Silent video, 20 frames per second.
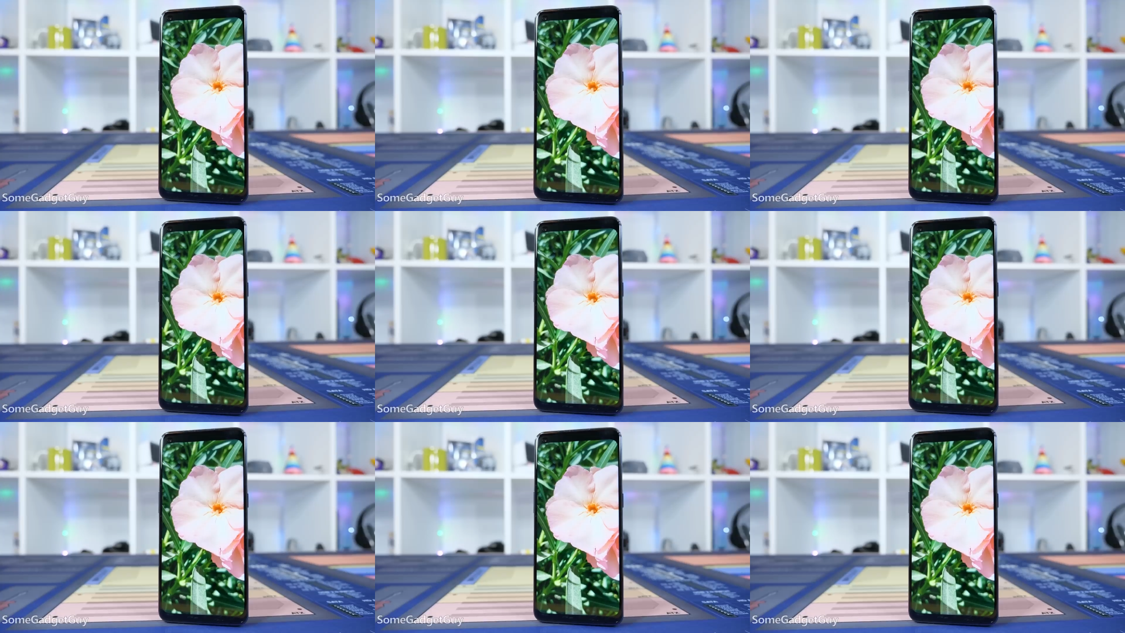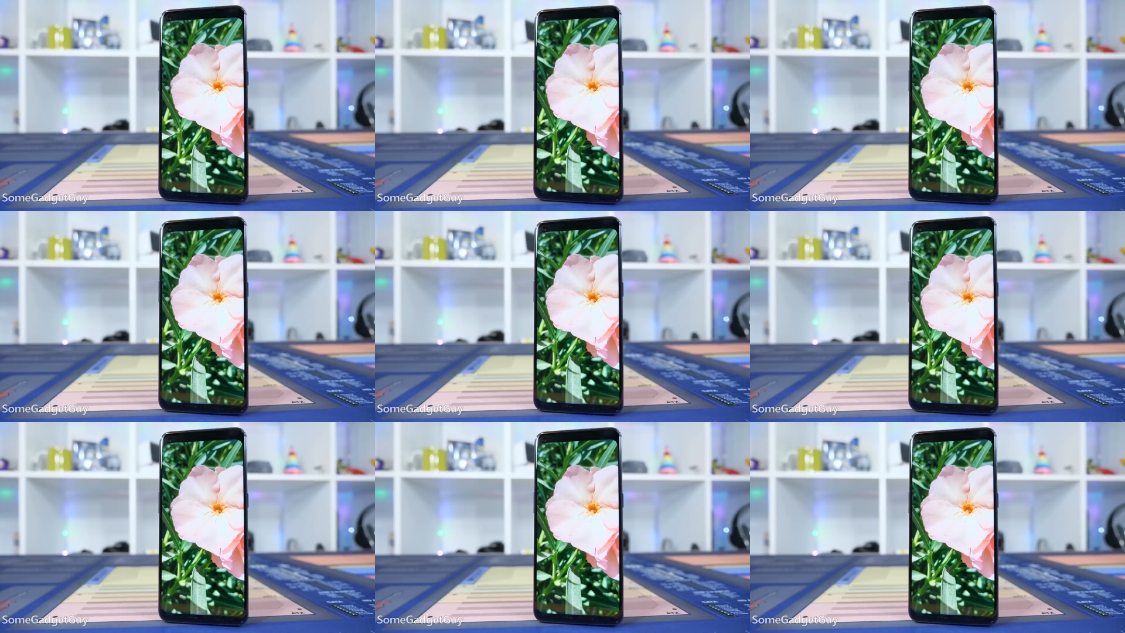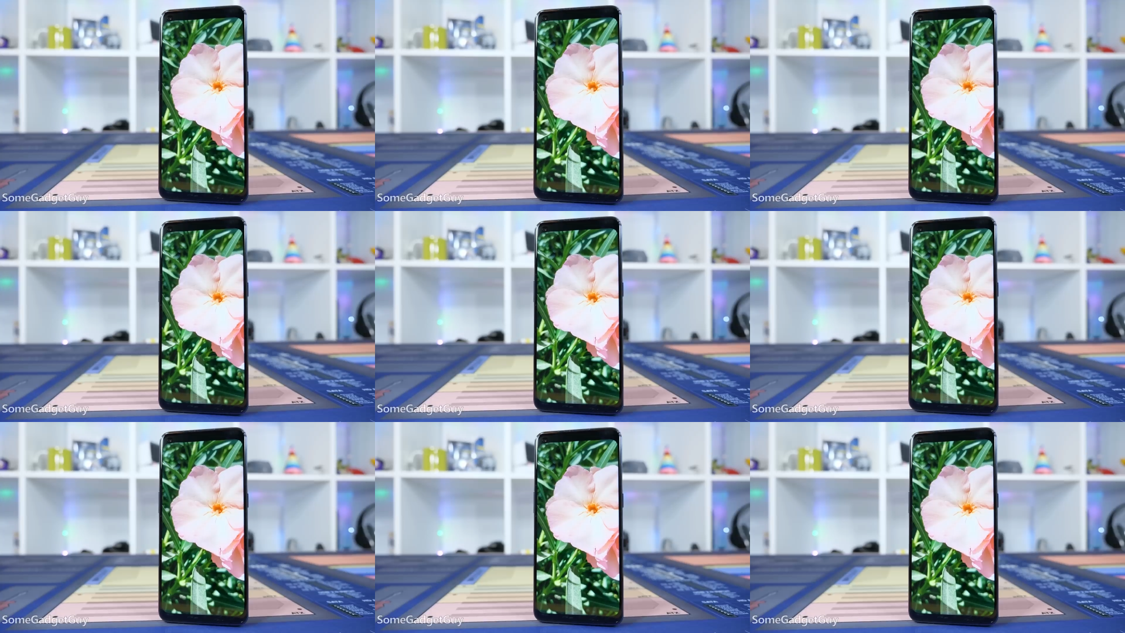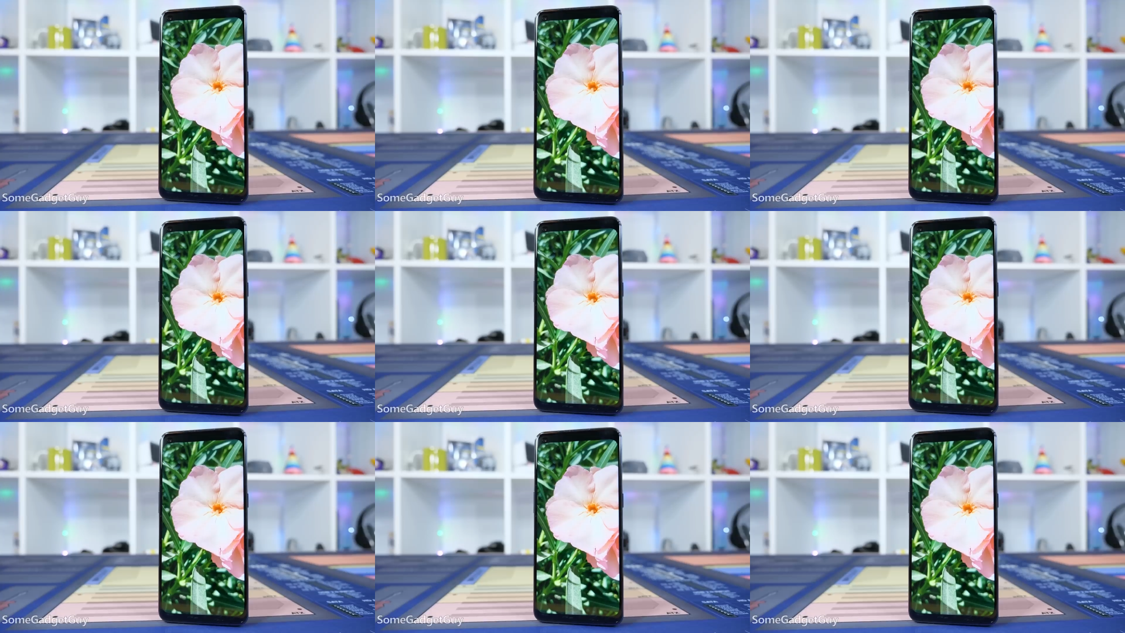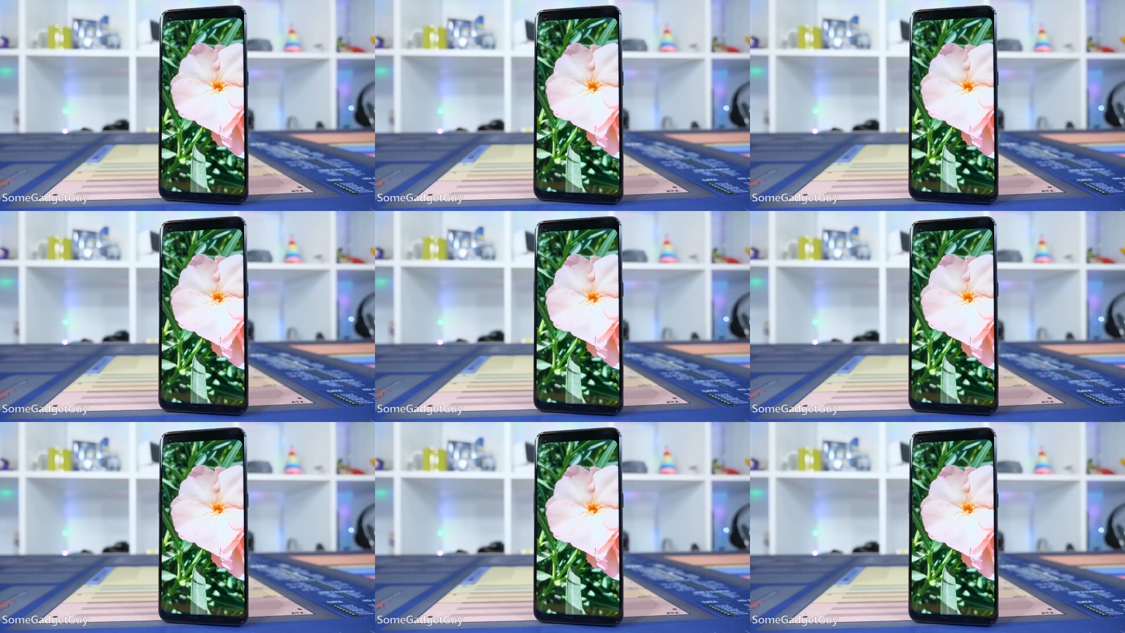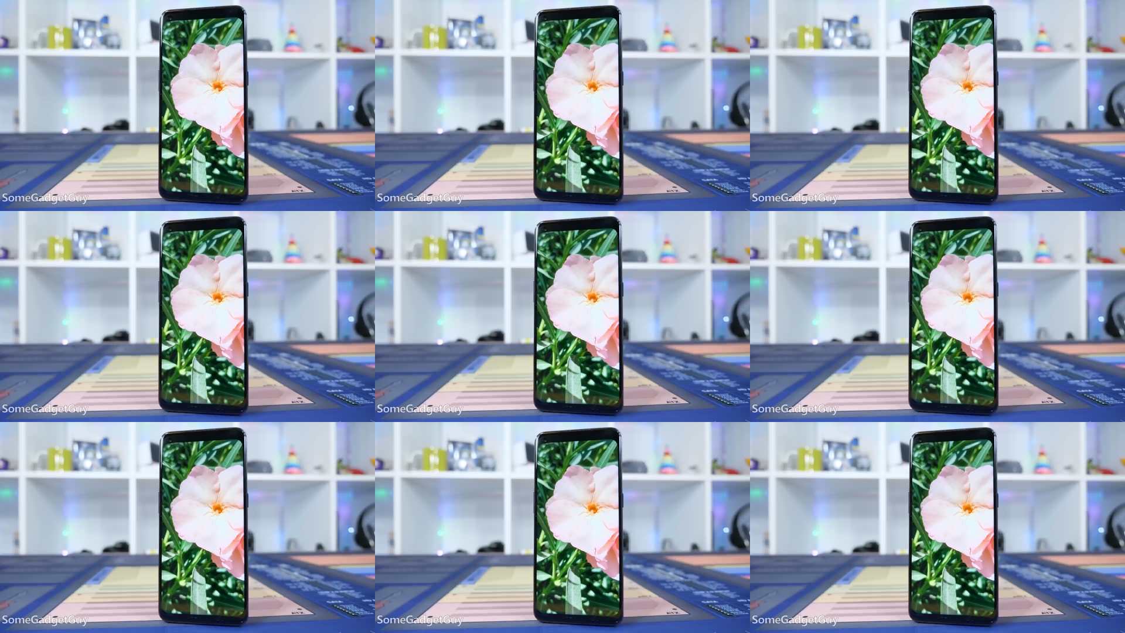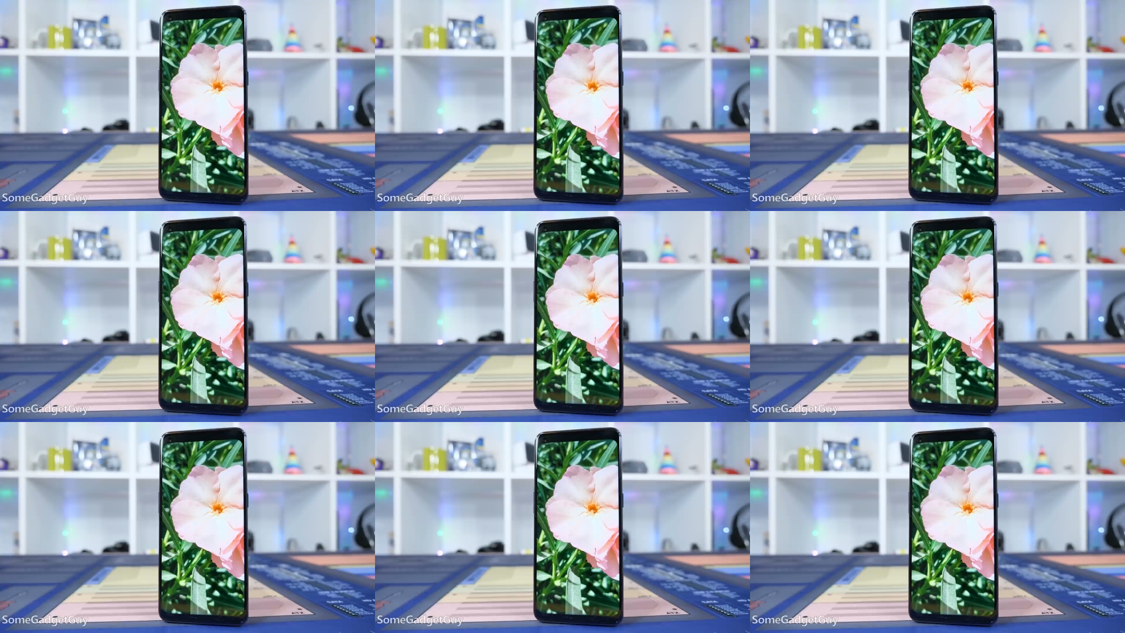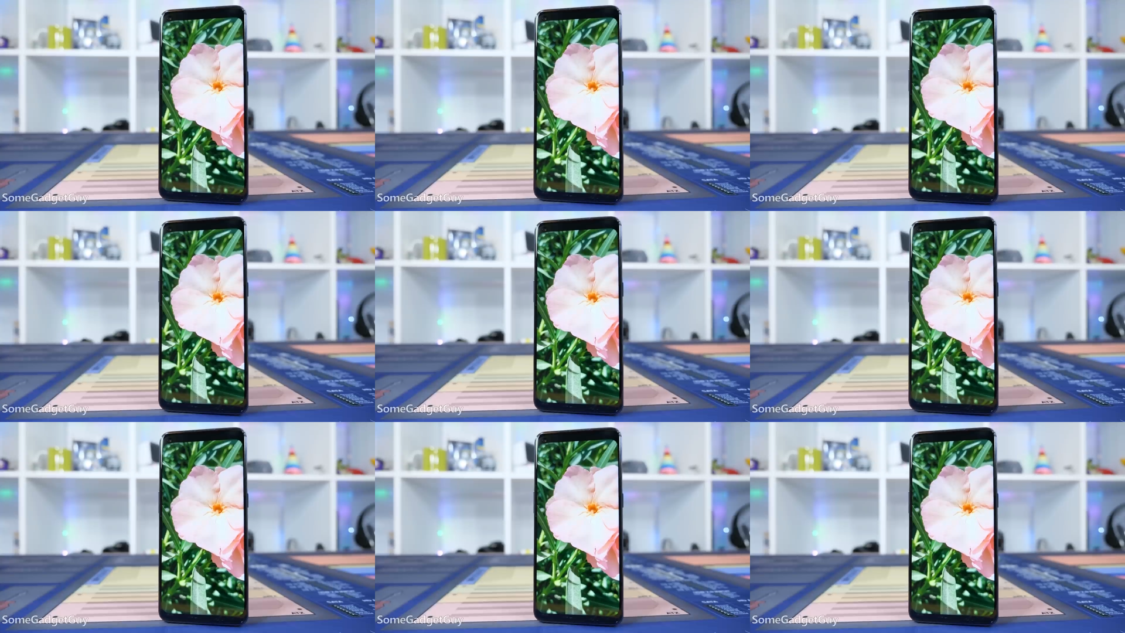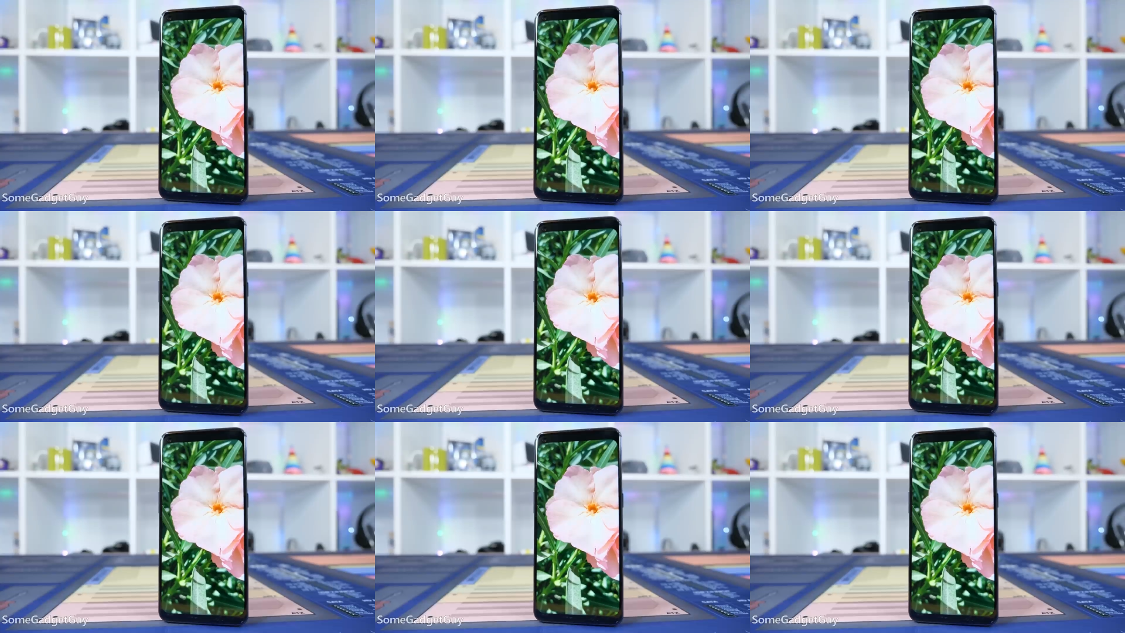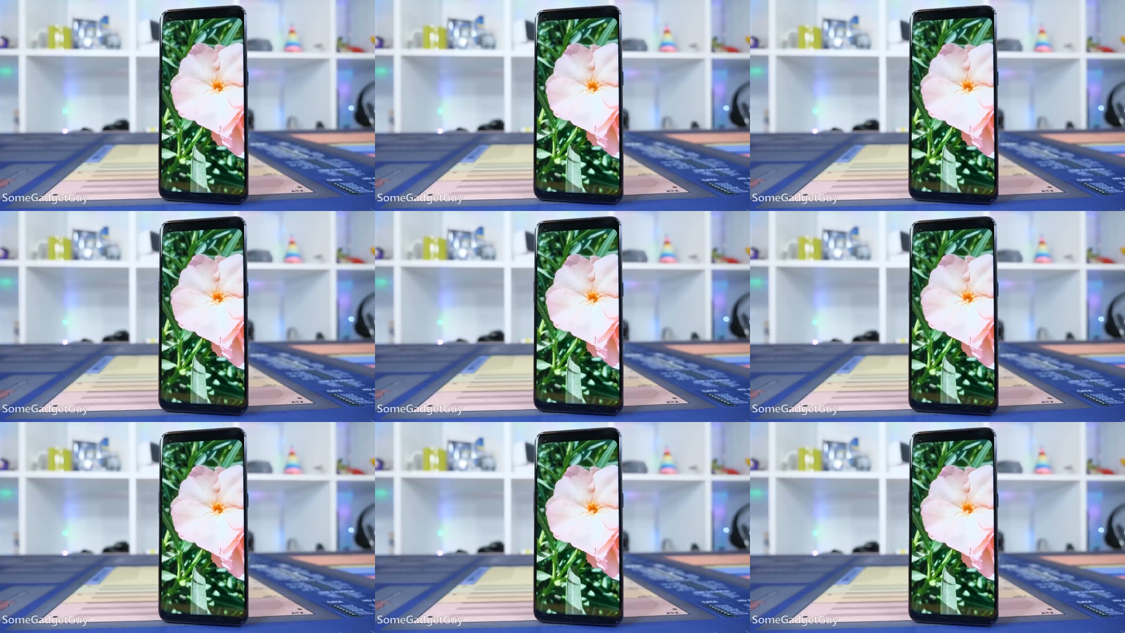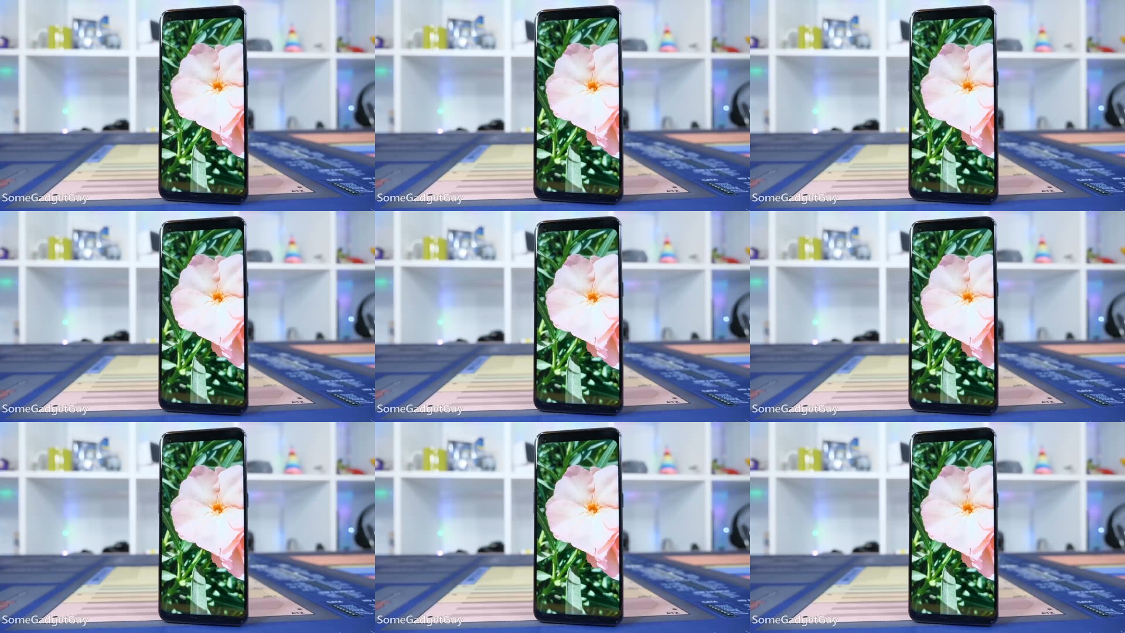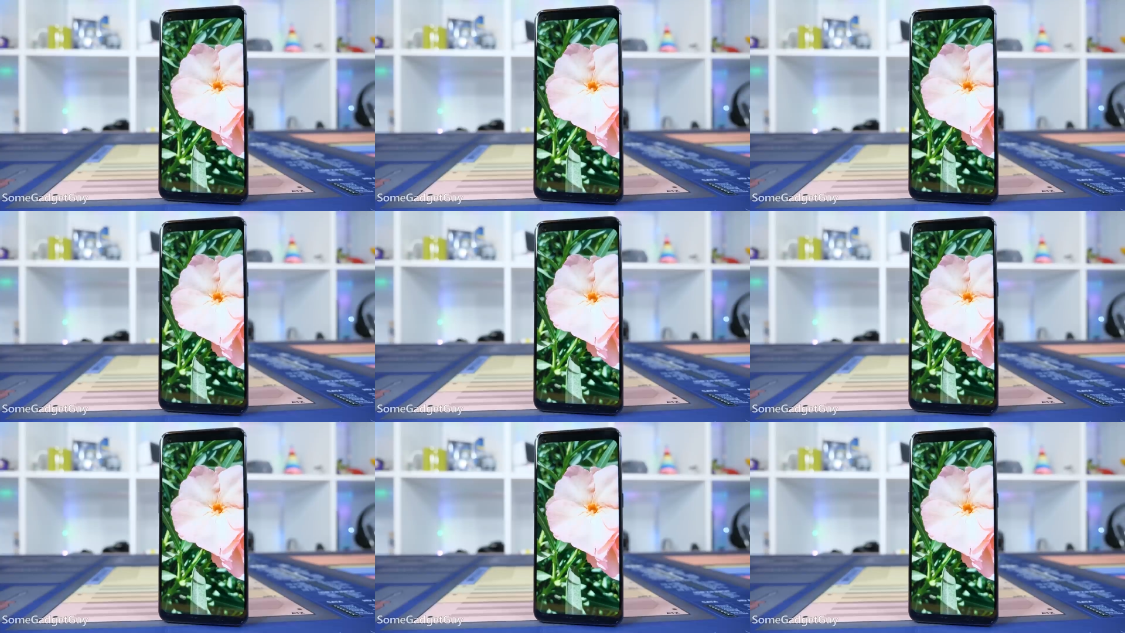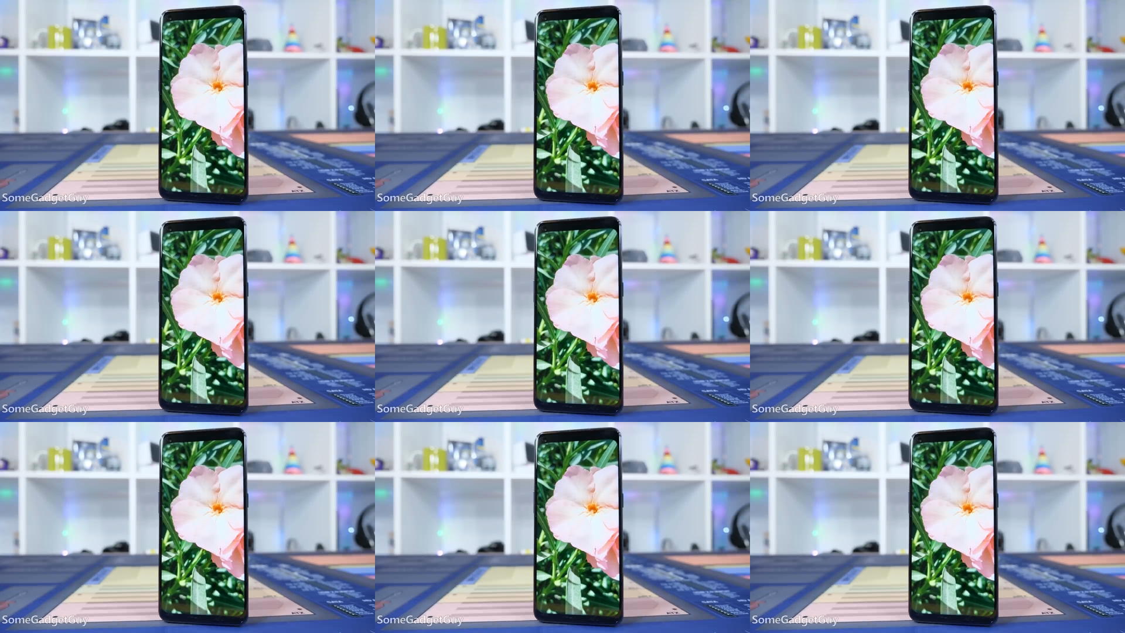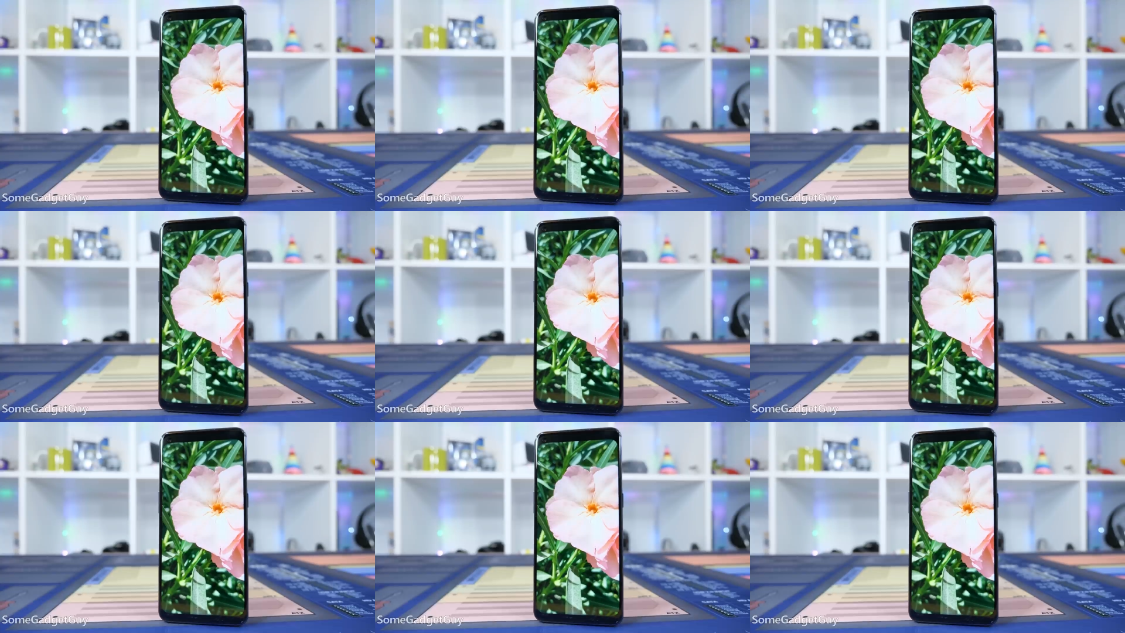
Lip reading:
Nobody's mouth can be seen.